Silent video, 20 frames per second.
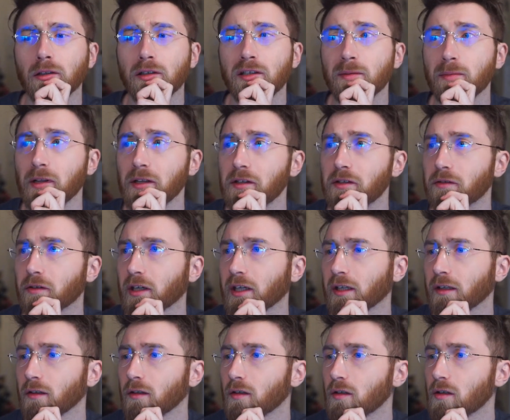split
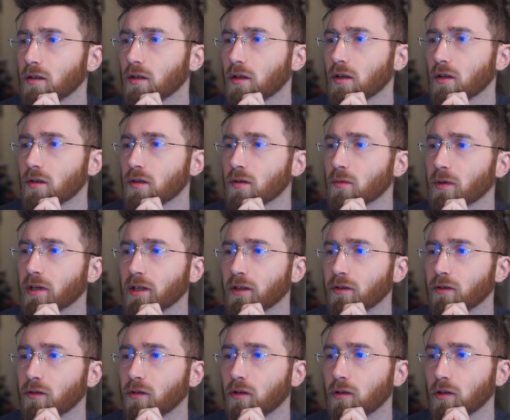screen so we
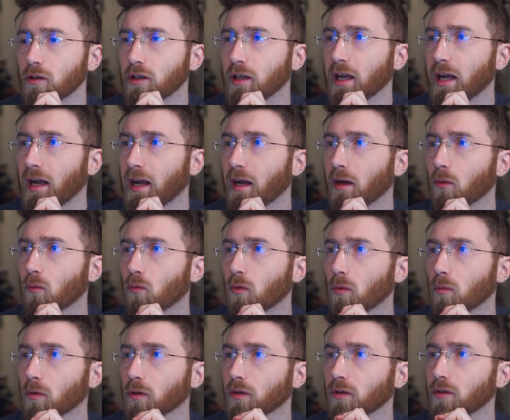can look at what
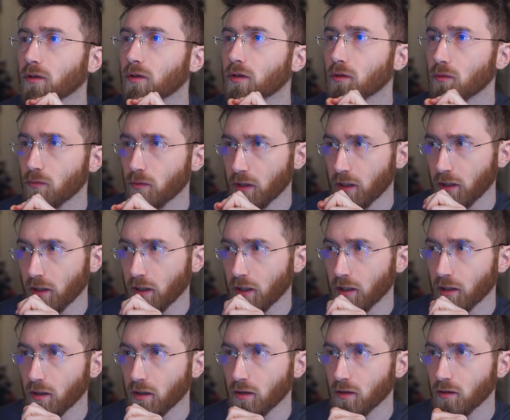we're doing
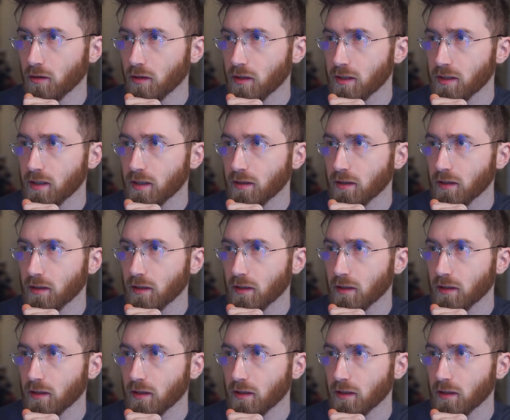here. Let's see.